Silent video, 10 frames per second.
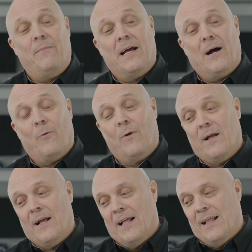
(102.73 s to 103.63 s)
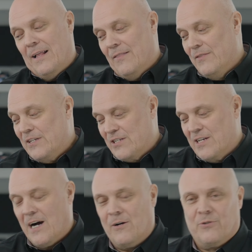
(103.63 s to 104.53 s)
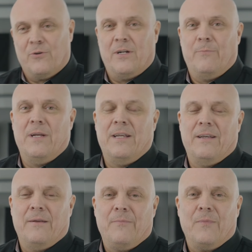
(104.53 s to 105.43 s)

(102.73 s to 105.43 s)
Now, this car has already been